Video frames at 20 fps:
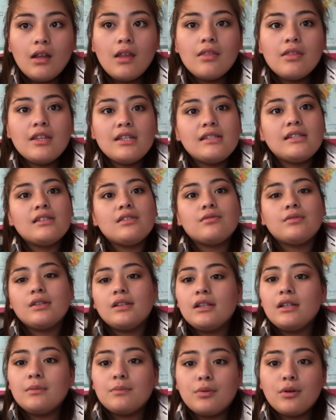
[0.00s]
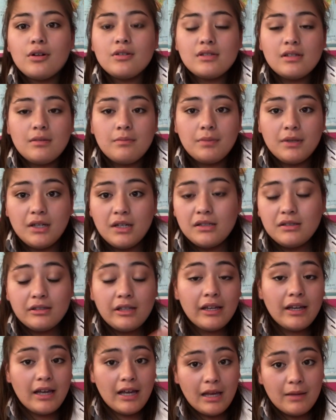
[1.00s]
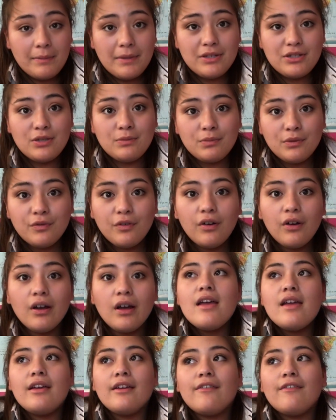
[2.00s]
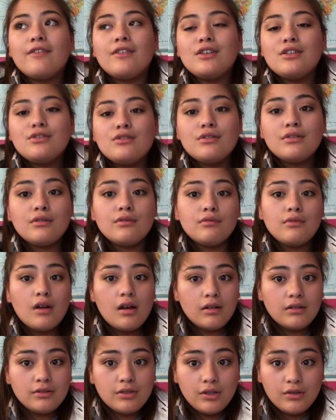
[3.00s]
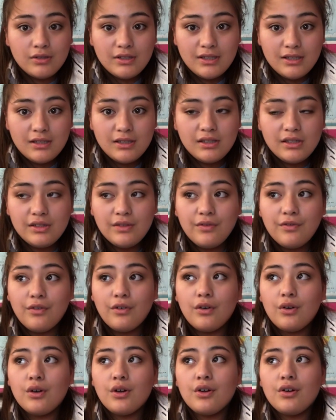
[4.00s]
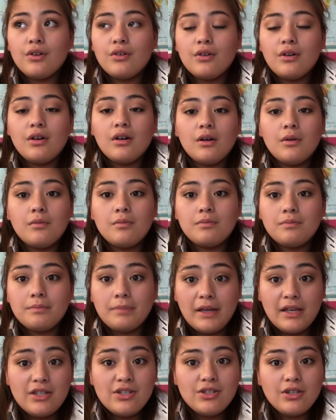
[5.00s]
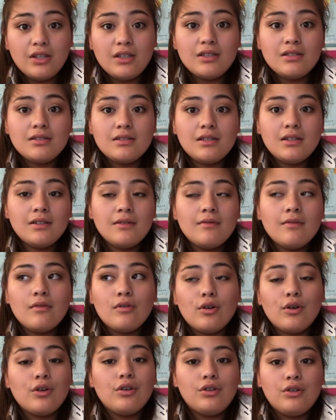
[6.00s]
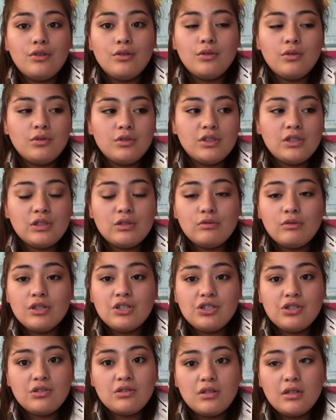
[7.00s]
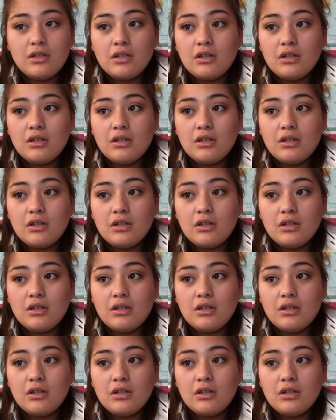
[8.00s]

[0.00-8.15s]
This is really important because, like I had mentioned before, if you do the wrong doses for a patient, or you switch the